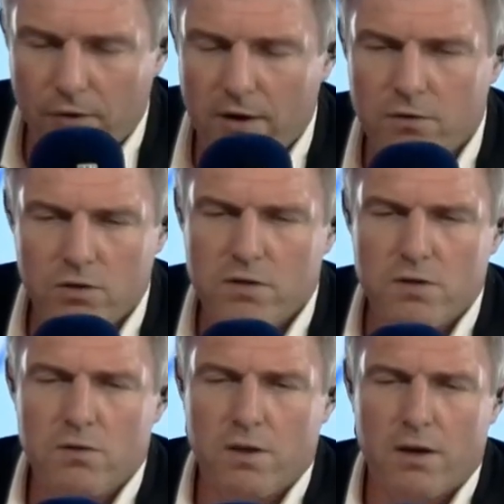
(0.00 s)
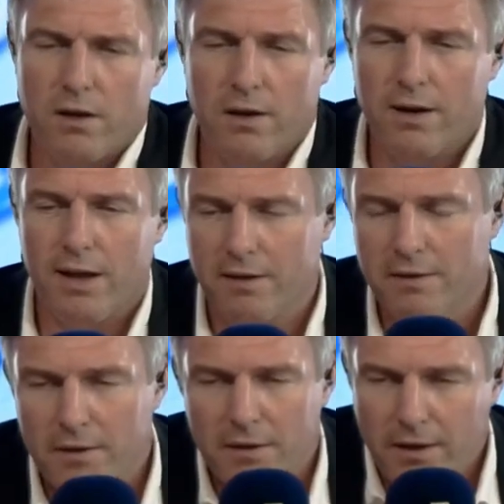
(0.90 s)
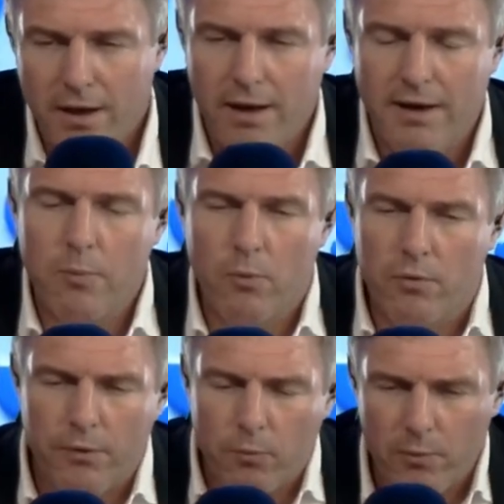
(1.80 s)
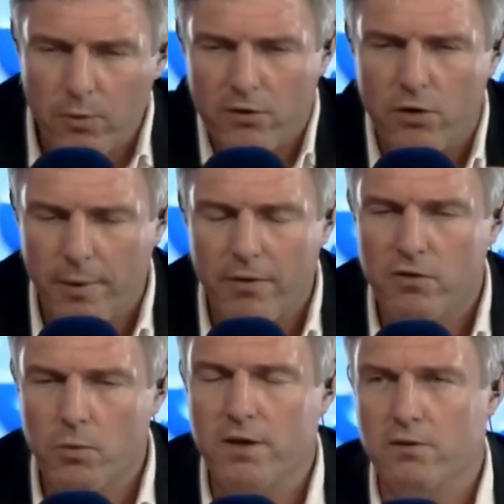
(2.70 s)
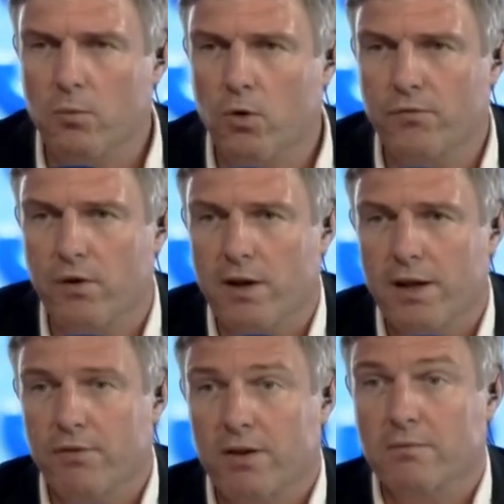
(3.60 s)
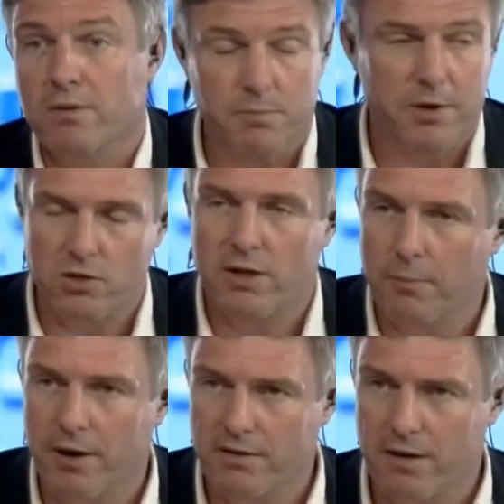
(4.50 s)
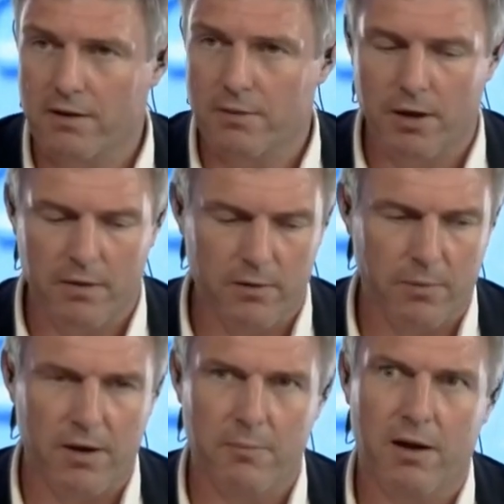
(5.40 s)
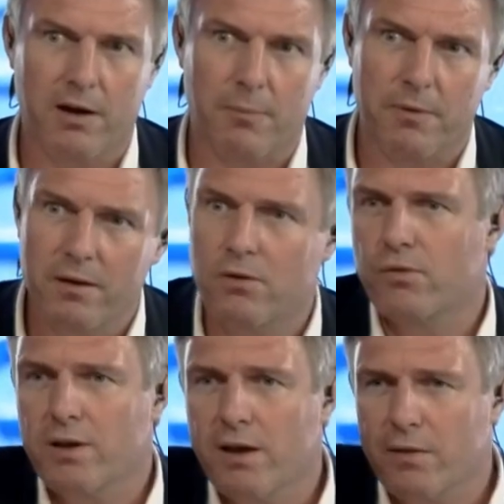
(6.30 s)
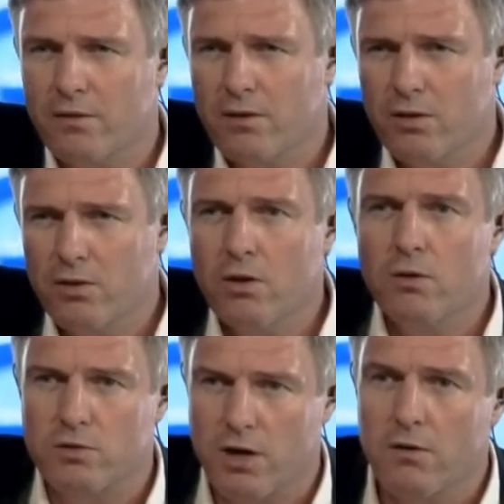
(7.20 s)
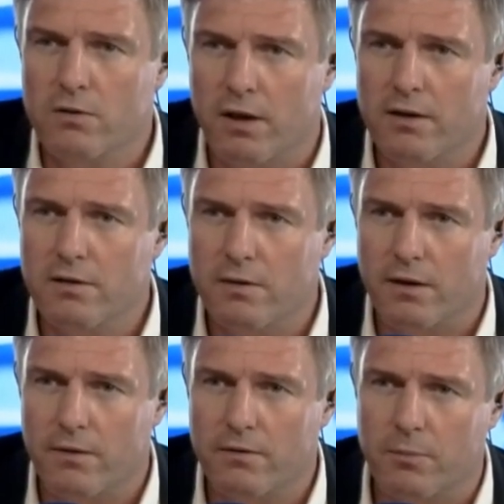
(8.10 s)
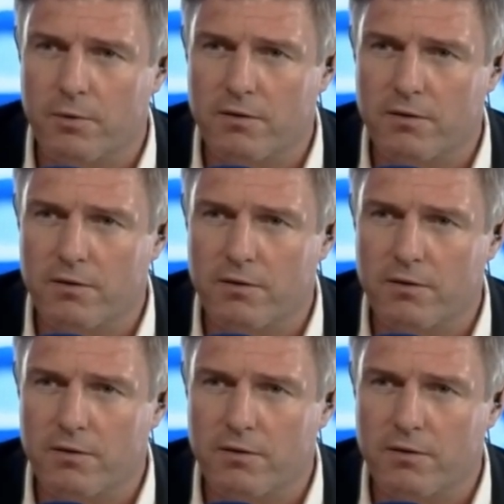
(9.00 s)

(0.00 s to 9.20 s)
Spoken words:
phrase just used there, and again, we talk about the squeeze on waterfront living, especially in a place like Dubai and the Dubai market, but then you forget there's a huge coastline, isn't there, to